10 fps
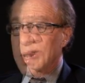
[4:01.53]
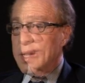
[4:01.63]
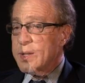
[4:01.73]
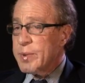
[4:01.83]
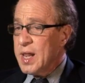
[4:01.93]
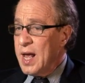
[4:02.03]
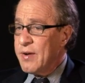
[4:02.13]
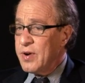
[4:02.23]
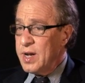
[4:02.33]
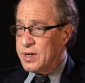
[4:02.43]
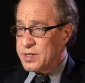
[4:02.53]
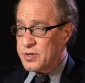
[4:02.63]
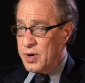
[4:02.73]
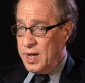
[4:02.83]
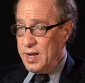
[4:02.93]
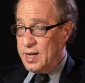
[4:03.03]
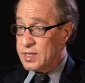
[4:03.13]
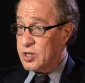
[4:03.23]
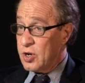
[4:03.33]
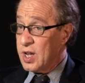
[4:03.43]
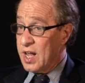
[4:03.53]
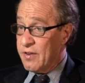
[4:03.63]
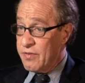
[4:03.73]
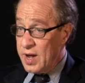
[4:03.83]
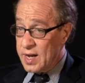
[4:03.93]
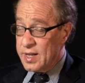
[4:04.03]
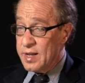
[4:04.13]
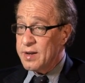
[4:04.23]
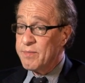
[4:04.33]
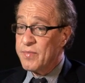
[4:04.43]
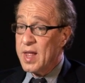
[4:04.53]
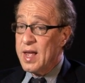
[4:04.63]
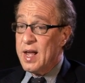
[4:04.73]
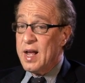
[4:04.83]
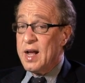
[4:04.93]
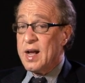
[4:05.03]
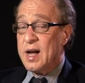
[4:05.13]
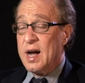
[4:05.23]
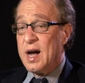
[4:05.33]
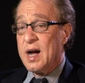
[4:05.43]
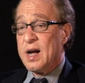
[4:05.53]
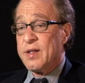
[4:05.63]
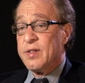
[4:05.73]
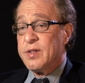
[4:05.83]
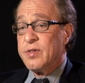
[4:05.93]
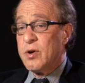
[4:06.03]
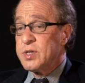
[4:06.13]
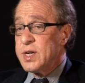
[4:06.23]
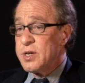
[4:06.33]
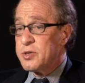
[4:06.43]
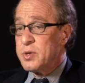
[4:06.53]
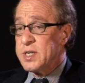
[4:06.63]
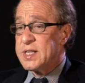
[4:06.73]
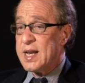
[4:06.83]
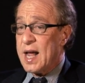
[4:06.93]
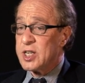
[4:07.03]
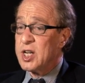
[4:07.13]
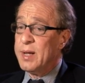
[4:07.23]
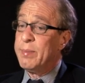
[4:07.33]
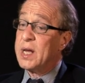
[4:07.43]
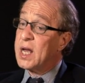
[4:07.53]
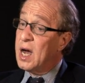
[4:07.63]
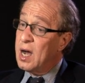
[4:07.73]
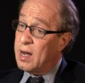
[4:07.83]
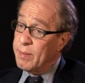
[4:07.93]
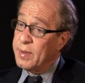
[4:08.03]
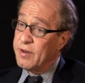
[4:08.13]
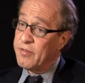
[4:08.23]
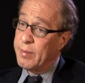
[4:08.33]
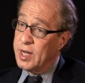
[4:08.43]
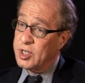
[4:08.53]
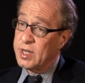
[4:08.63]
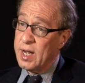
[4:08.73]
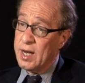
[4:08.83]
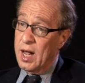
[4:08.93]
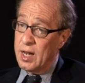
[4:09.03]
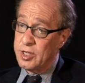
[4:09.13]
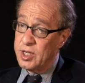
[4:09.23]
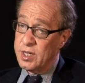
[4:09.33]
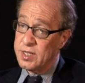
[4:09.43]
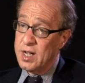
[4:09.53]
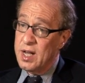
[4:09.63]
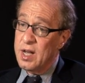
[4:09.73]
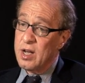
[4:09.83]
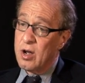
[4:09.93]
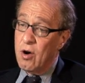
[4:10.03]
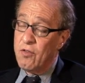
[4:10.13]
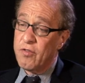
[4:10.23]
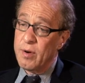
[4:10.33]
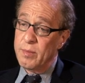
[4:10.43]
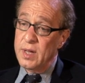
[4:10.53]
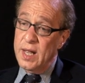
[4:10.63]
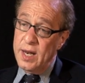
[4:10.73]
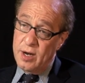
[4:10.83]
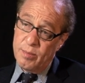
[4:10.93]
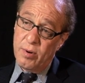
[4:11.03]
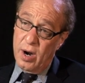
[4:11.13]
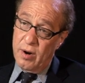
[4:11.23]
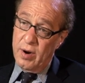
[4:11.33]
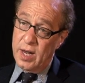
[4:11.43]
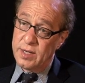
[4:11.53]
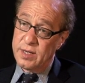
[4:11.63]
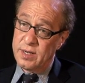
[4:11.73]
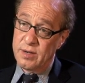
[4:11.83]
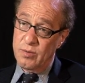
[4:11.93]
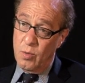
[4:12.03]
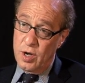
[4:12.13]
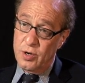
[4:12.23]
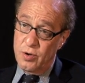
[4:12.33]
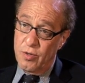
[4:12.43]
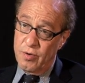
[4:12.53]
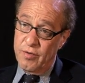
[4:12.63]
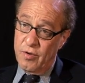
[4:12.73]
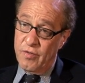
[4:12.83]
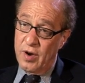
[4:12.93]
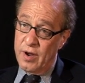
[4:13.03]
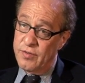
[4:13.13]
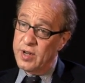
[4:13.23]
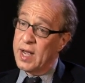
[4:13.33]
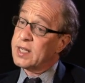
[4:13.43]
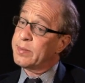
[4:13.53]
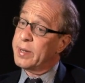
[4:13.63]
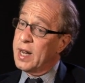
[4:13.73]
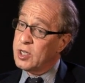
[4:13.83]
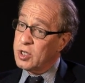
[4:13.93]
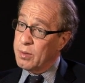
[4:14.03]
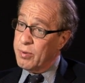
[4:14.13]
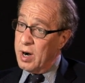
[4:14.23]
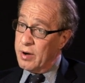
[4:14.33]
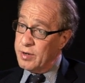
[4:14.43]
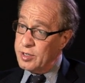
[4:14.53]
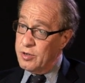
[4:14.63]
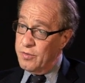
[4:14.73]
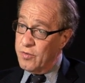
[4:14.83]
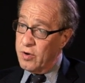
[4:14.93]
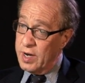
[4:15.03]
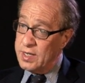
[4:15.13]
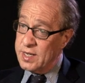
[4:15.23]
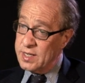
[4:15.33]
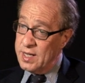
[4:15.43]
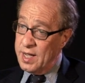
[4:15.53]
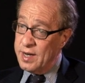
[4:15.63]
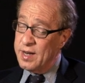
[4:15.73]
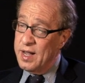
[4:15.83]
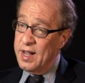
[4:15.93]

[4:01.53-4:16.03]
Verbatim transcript: Well, ultimately, every industry is certainly affected. Uh, those industries that actually become information technologies go from linear progress, 1, 2, 3, 4, 5, to exponential progress, 2, 4, 8, 16.